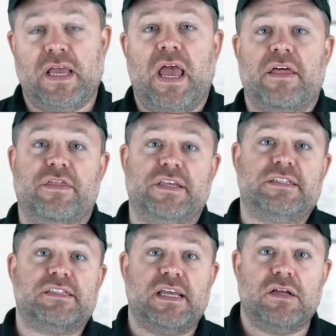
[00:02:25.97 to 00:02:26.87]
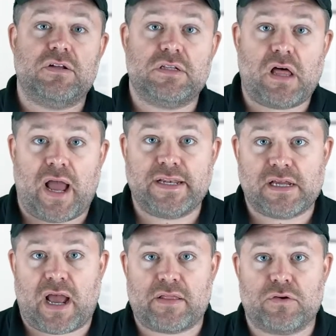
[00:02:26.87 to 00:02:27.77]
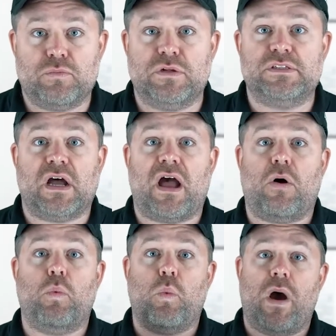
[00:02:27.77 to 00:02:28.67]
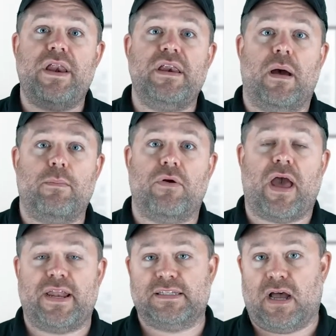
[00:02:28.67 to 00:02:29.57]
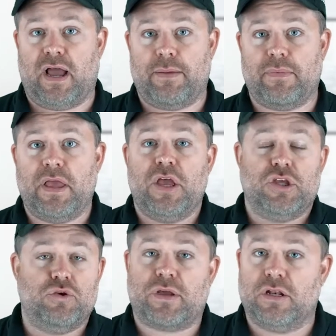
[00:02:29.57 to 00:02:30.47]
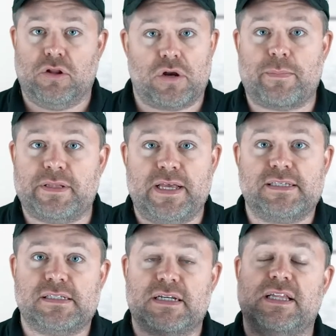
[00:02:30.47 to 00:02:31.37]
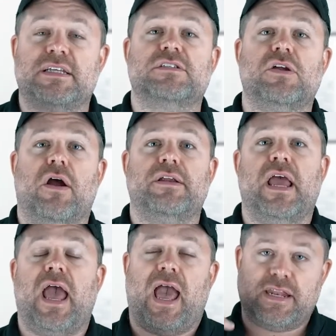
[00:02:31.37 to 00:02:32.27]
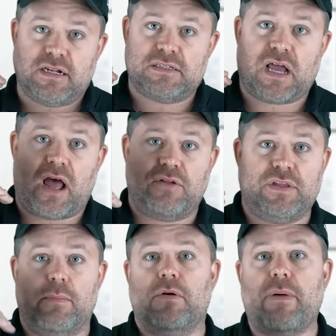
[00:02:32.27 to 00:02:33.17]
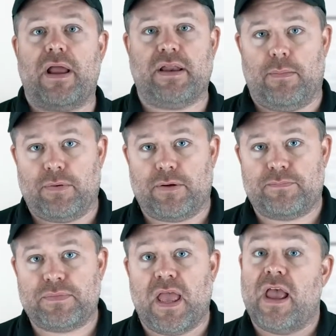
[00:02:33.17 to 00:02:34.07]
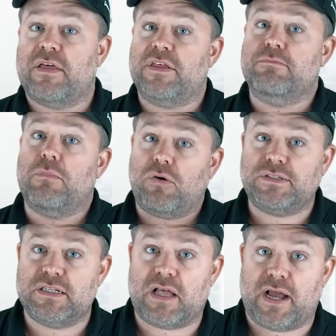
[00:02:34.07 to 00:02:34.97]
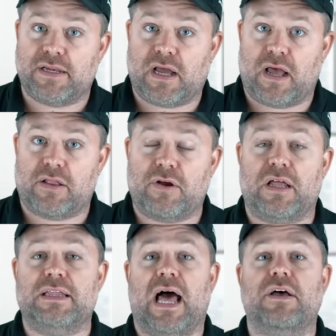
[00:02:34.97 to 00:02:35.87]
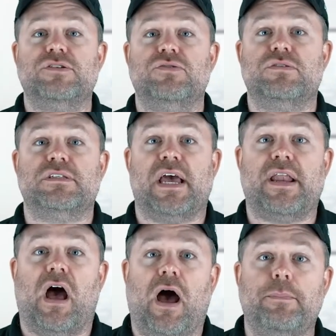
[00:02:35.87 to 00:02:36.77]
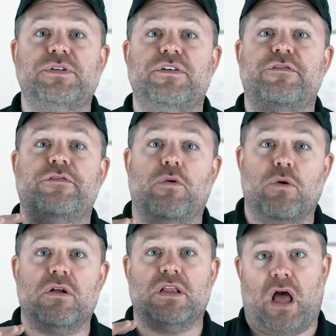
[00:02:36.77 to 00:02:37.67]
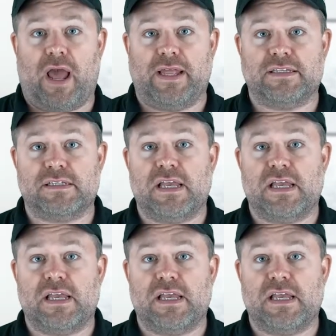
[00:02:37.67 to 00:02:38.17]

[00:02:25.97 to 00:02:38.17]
The single line dialer will dial one number at a time. You can load up a list, click start, and it'll dial number by number. The multi-line dialer allows you to set up to 4 lines.